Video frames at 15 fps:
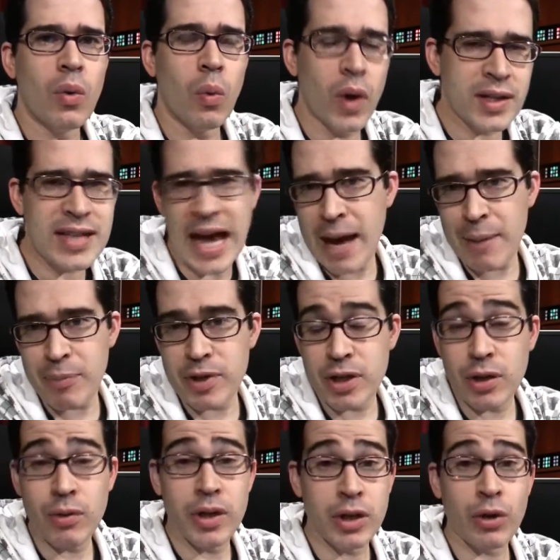what's happened
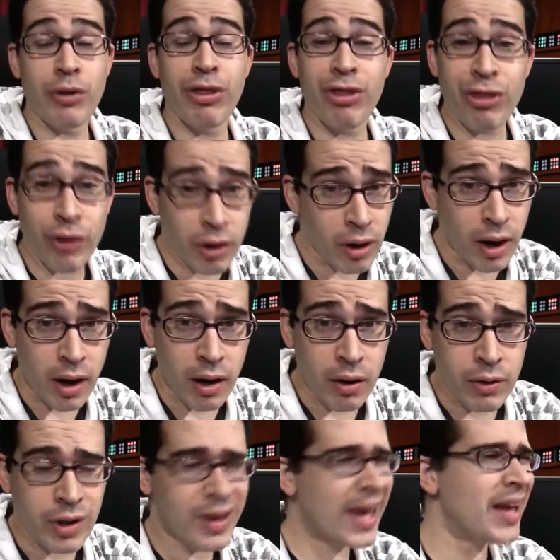to you and you're
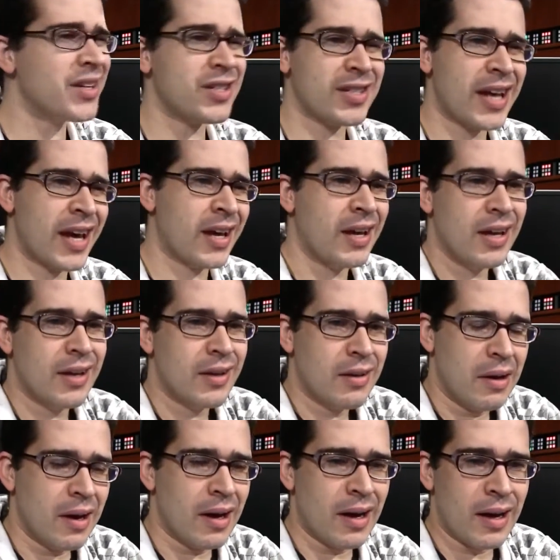thorough, you can't just say,
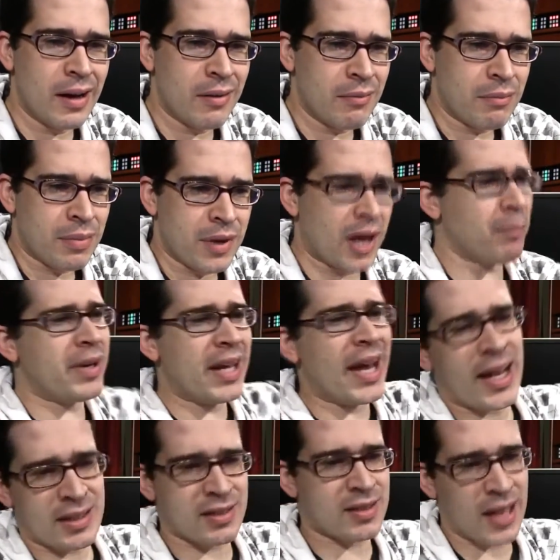"Company
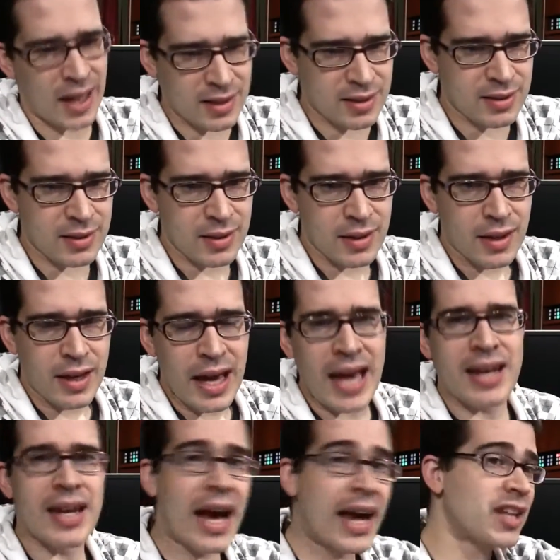X sucks,"
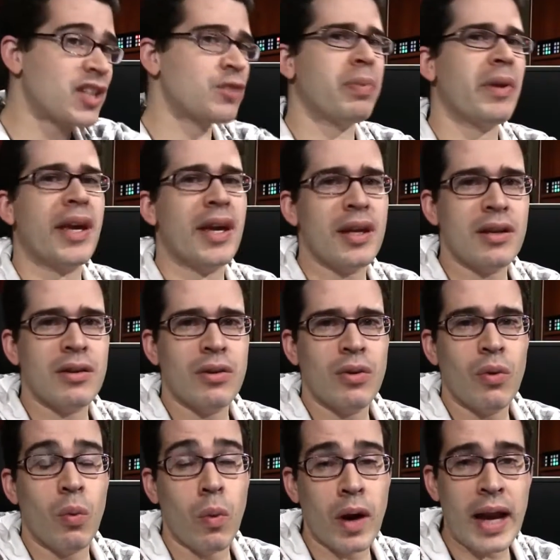and not
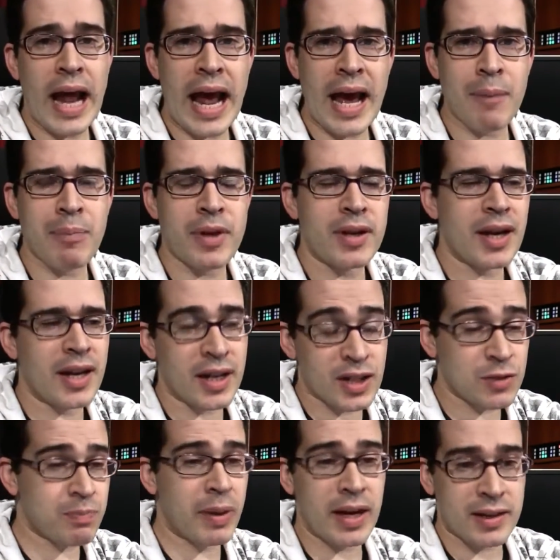explain what happened and
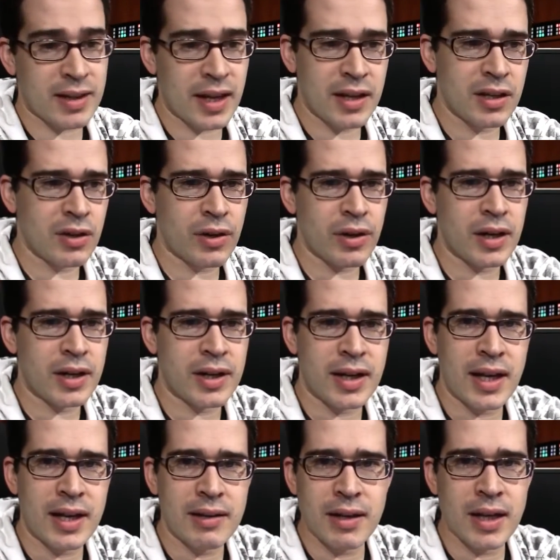expect that you're going to
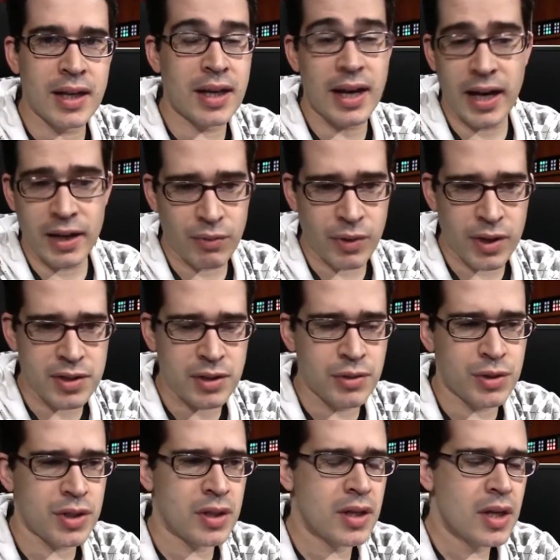get any kind of
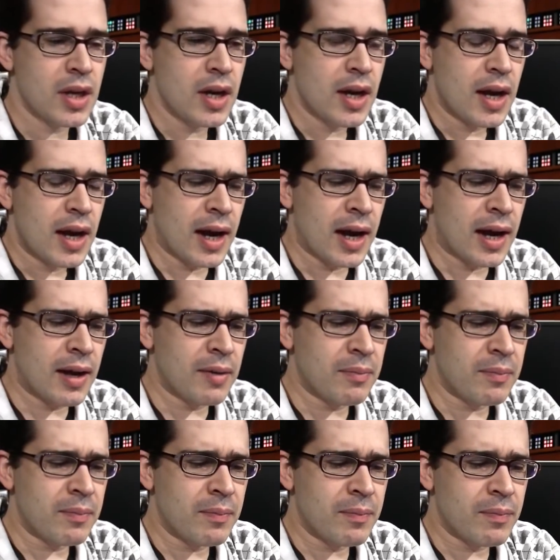resolution.
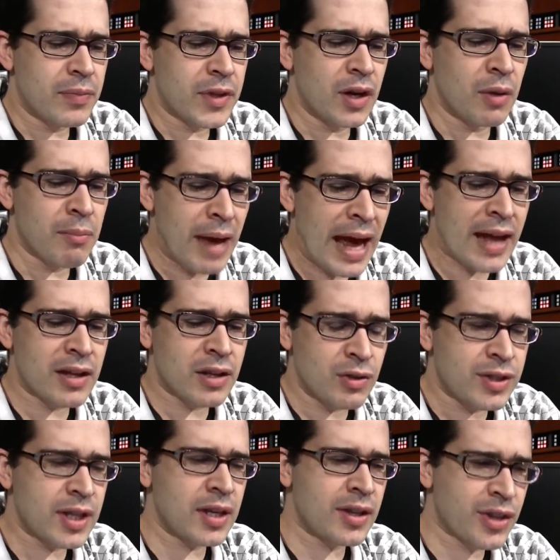Matt,
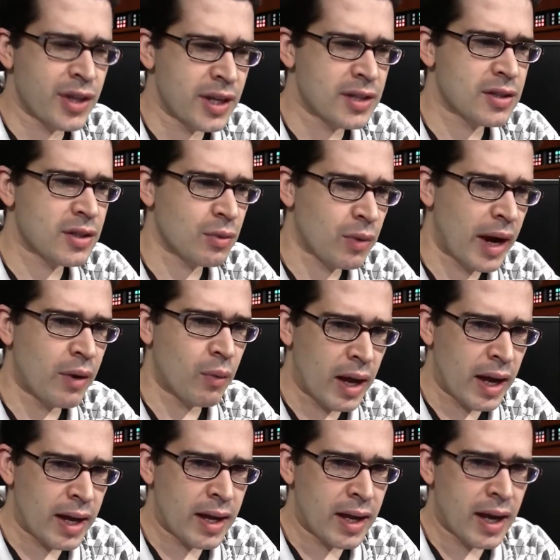you did things the right
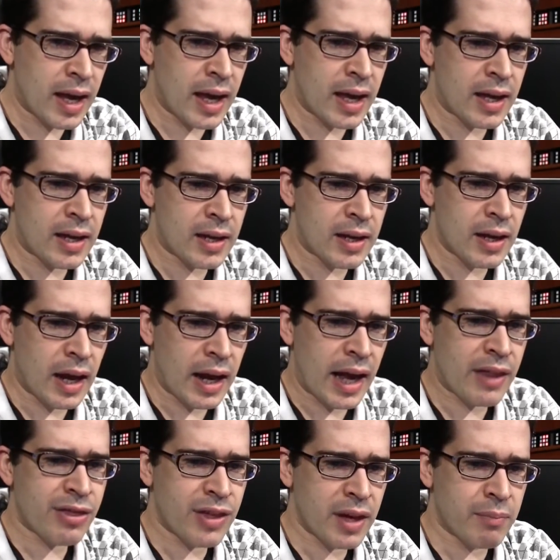way, and
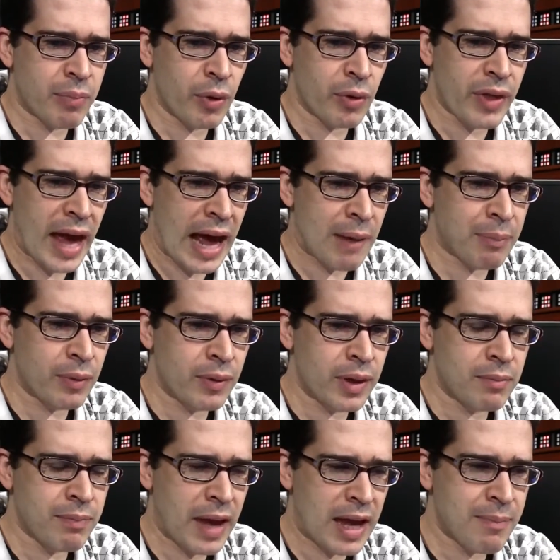I think both Apple
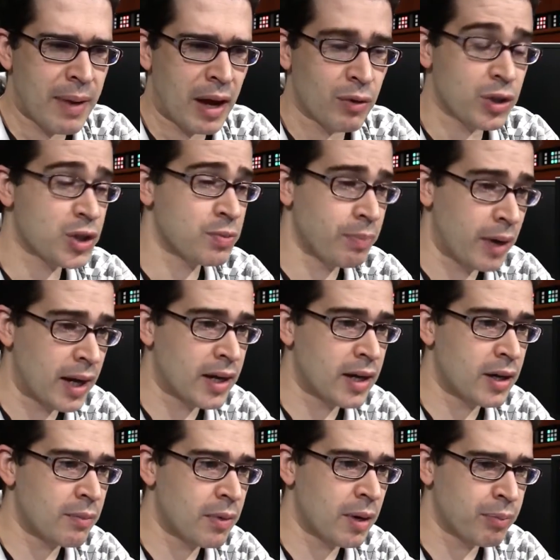and PayPal
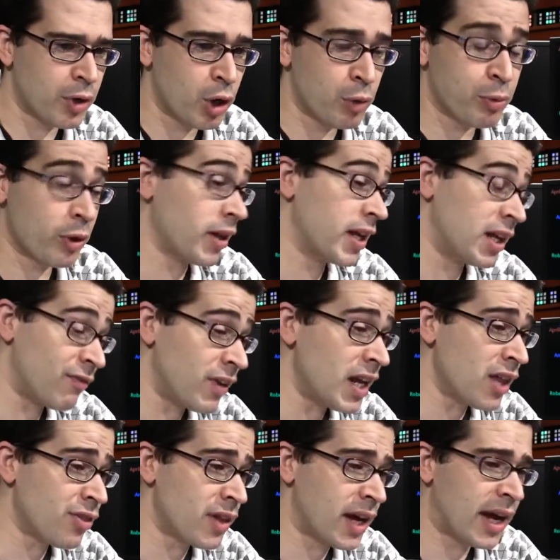responded appropriately. And if
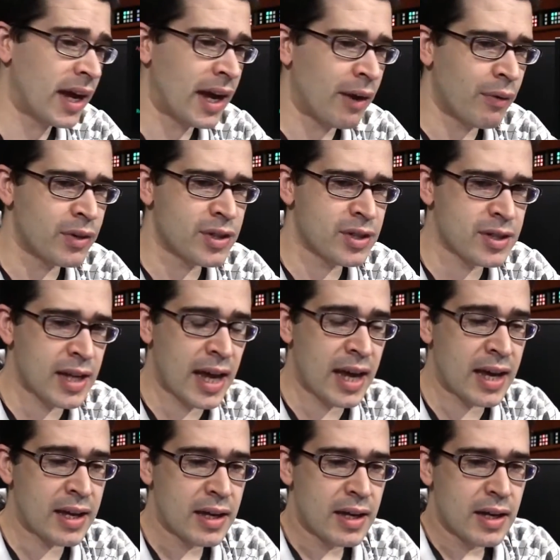anything, I would just
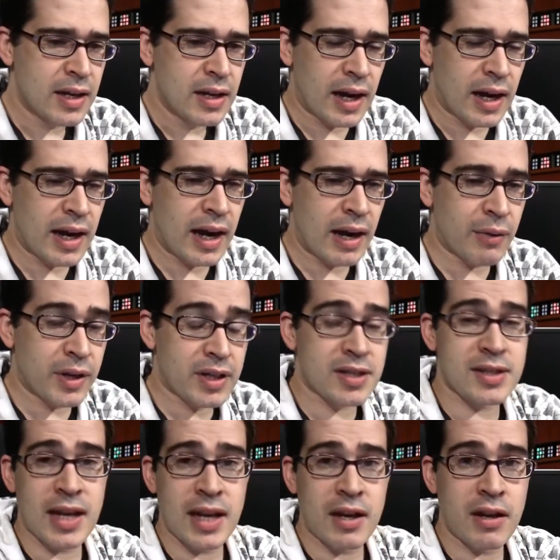say I would
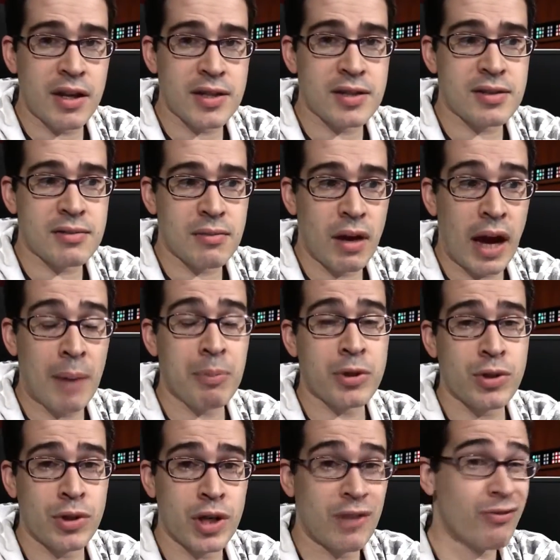extend this
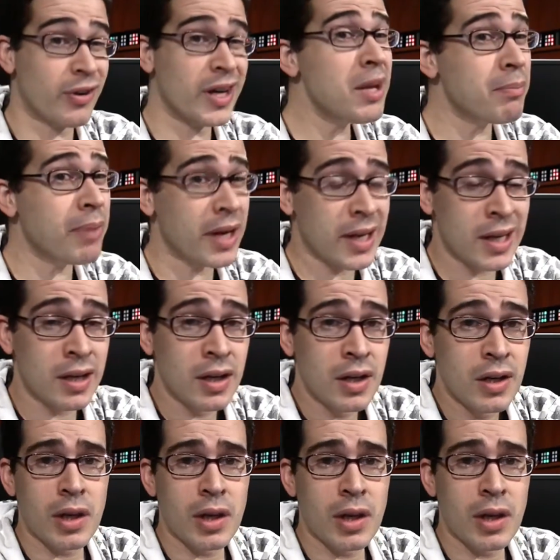opportunity for anybody
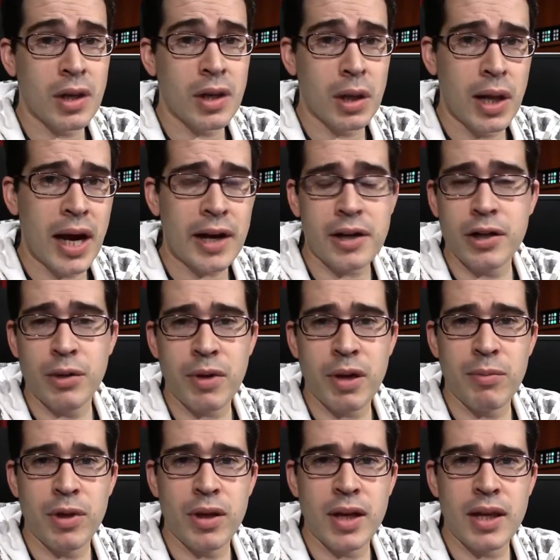who's in the Locker Gnome
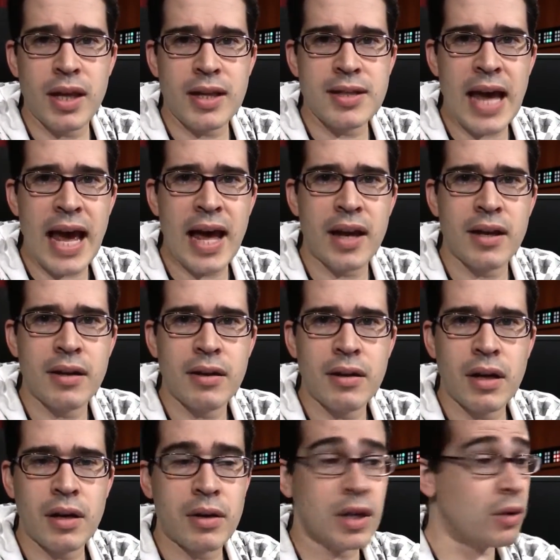community that's had,
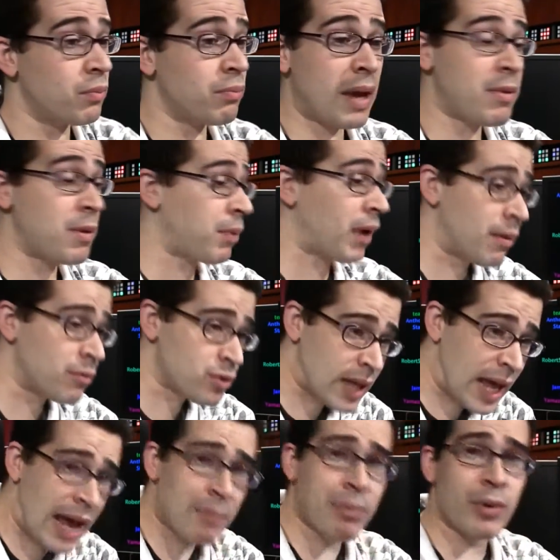maybe problems
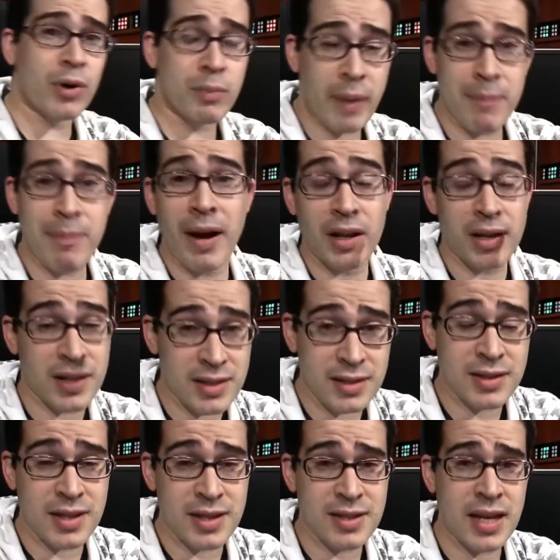with Apple or
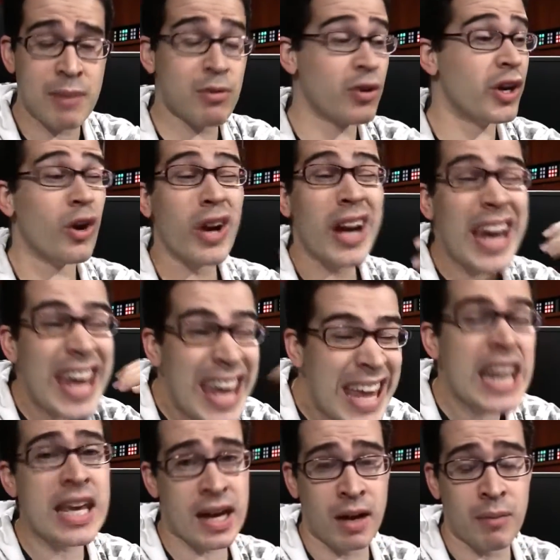PayPal to the same degree, or
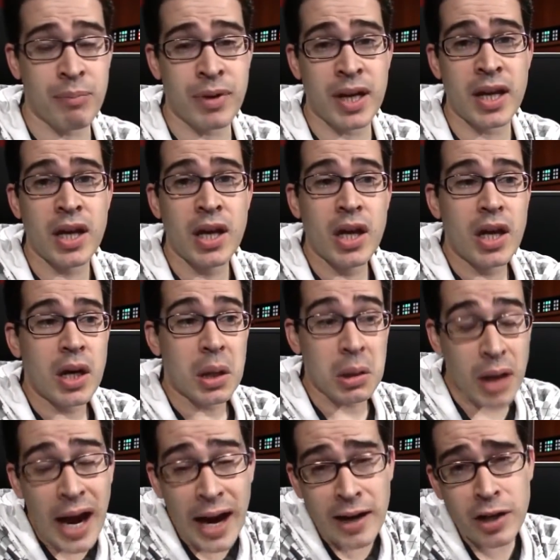any company.
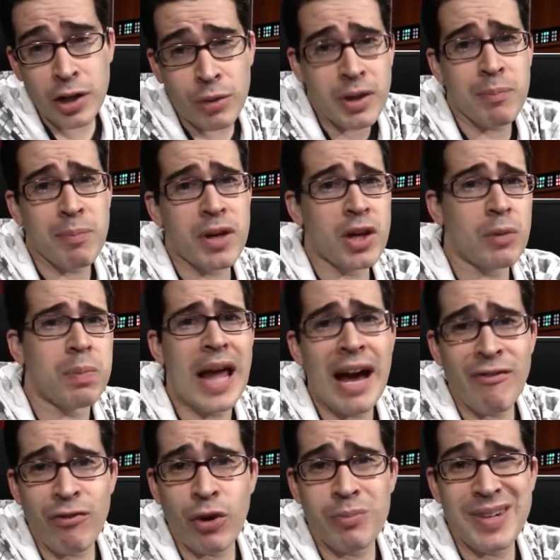Locker Gnome could be your
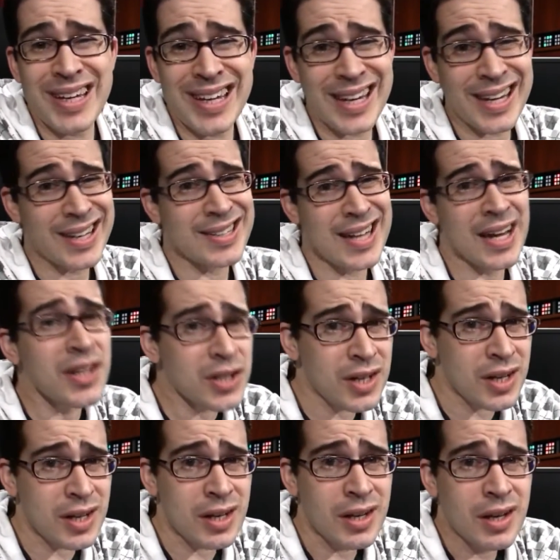platform to get
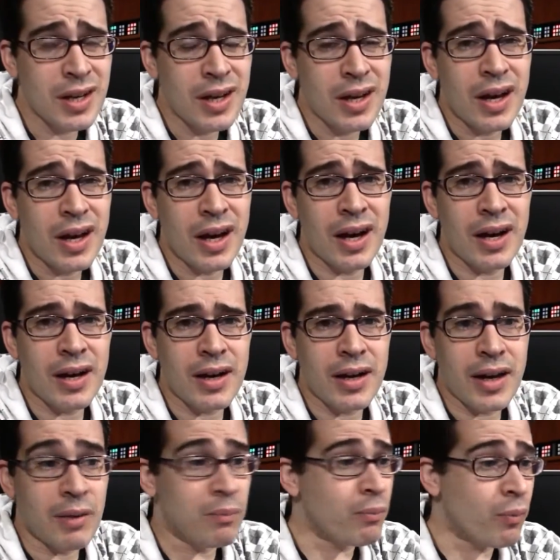attention.
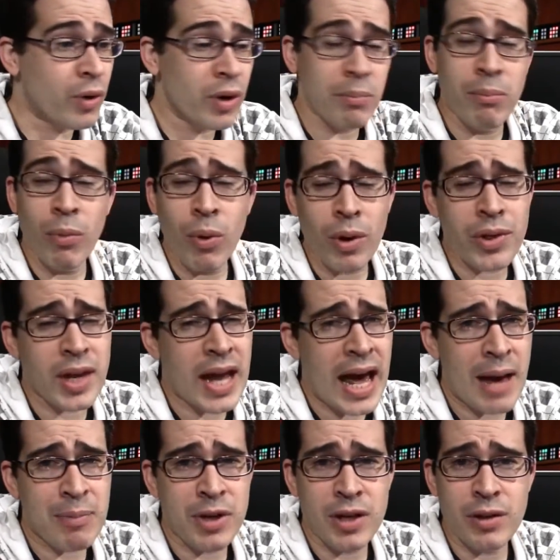And we're more than
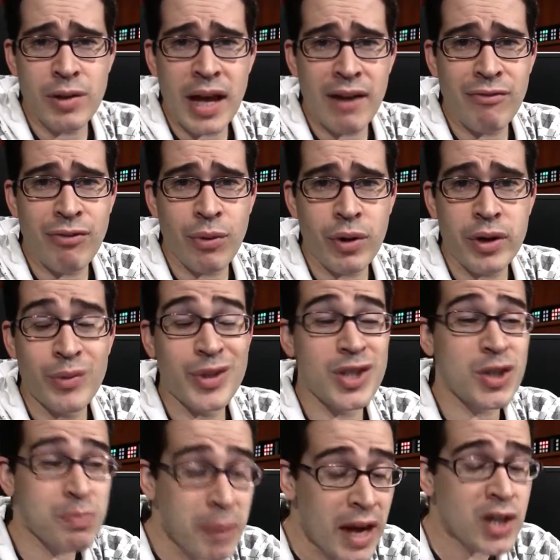happy to do that for you,
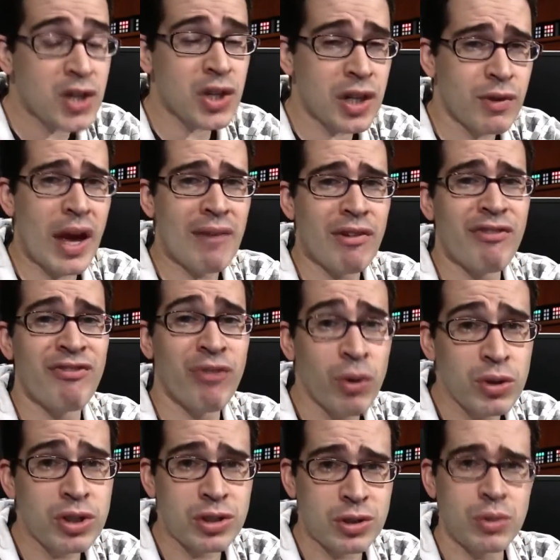especially if you have a
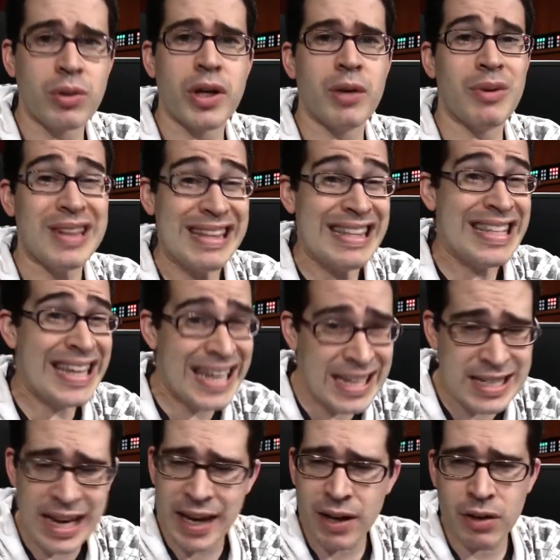full story with
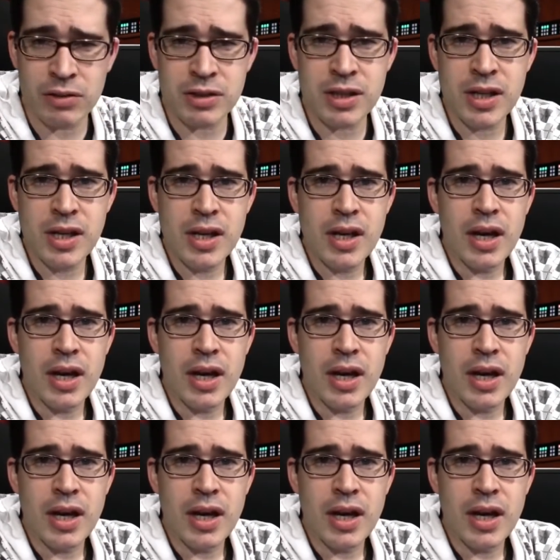details,